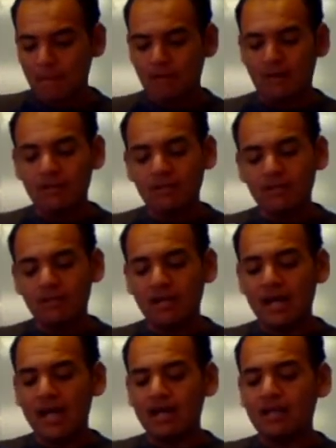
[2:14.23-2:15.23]
Okay.
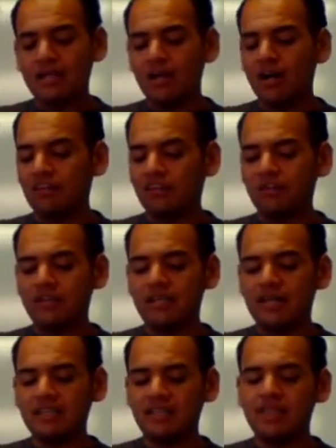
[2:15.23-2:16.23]
And also the
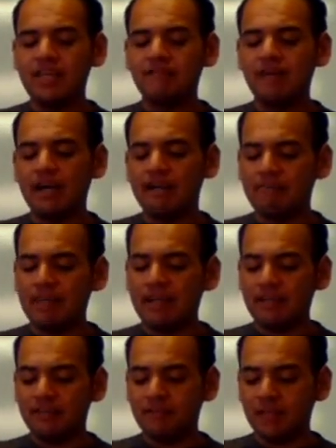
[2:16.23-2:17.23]
1985
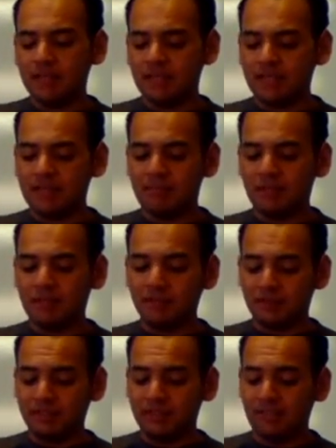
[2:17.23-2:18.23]
Balanced Budget and
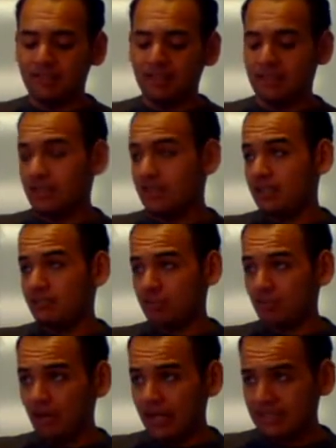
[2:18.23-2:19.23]
Emergency Deficit
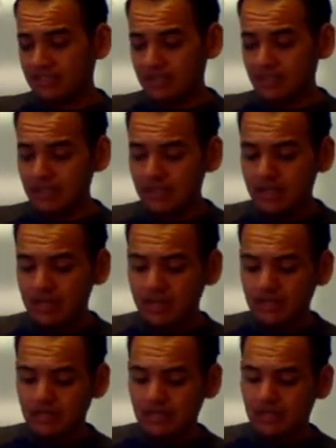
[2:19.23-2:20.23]
Control Act,
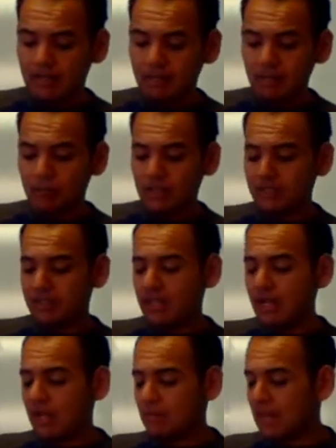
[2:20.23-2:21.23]
which
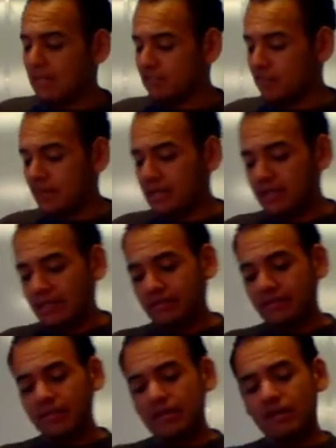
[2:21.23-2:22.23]
said automatic spending
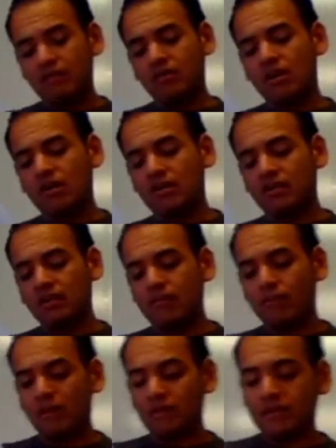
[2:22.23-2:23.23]
cuts if Congress and
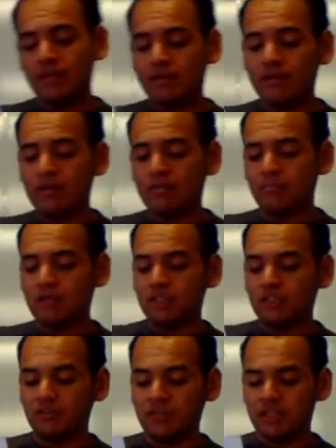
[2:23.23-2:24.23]
the President agree on
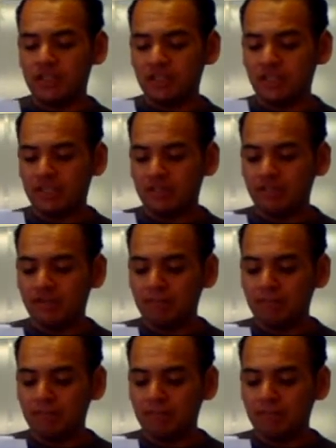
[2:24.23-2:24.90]
budget reductions.